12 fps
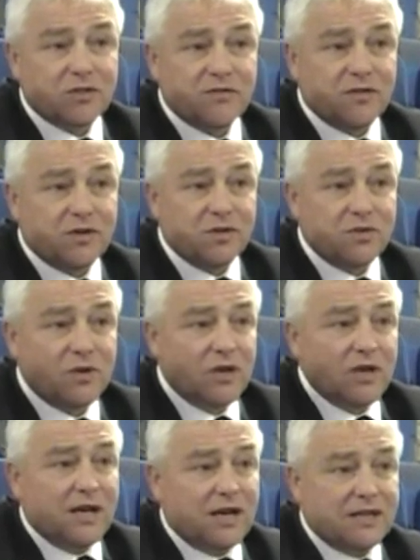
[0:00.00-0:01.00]
of view
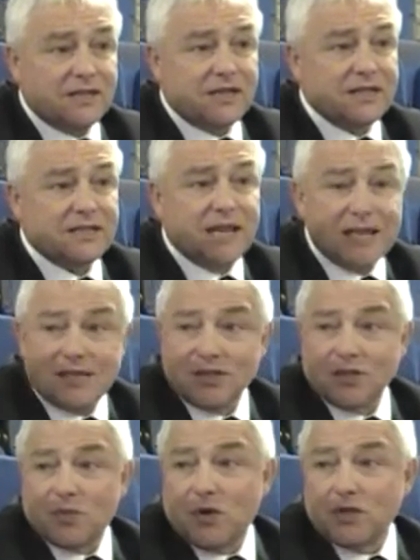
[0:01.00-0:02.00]
and an
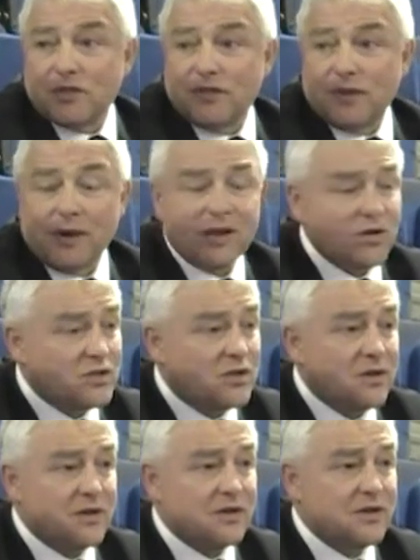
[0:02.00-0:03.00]
attendance point of view. I go to
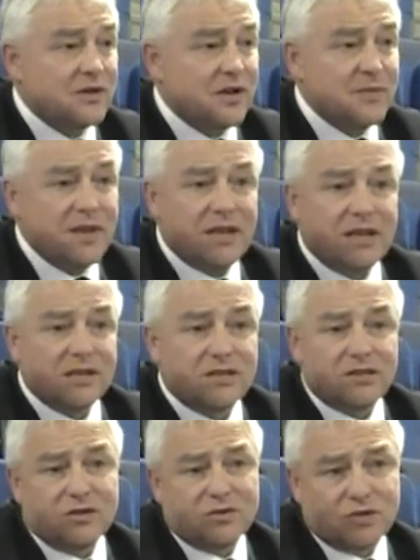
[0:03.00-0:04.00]
many,
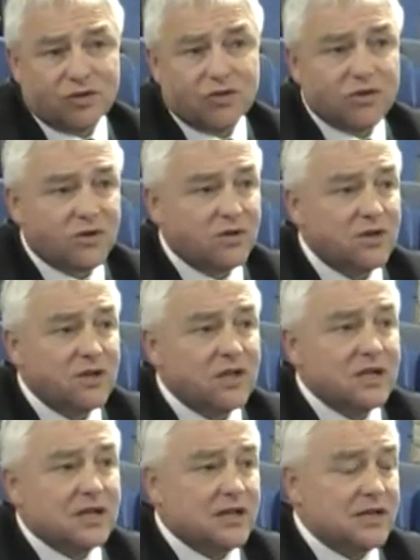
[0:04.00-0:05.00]
judo
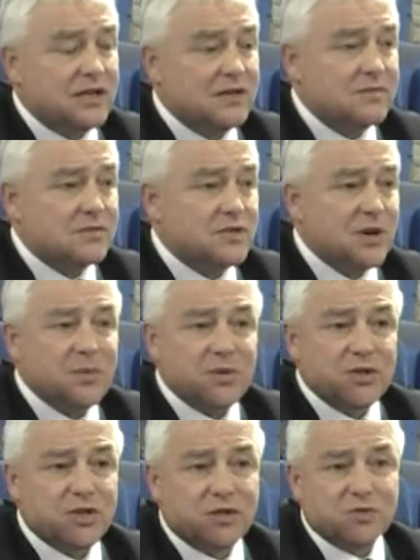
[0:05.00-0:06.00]

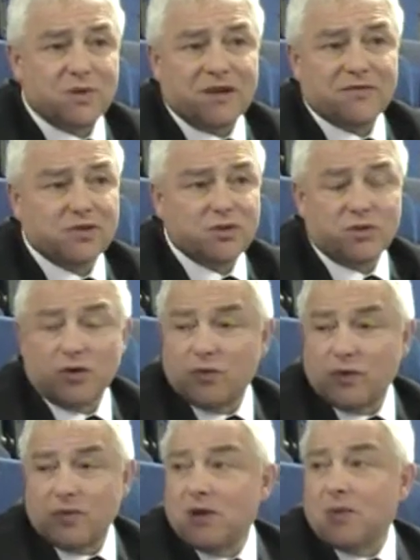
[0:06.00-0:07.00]
championships. We have judo
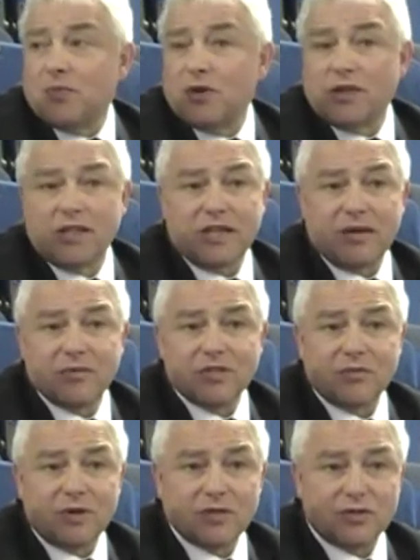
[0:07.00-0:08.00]
within my body, the
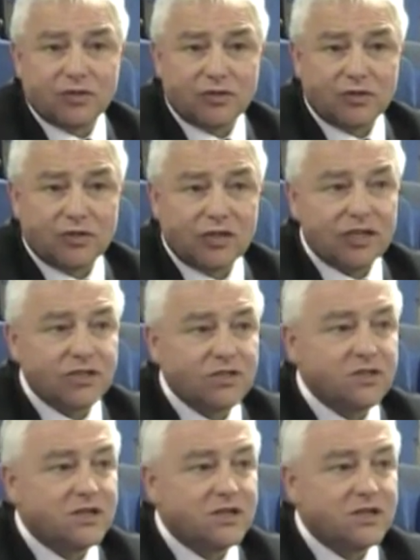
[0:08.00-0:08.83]
Amateur Martial Association,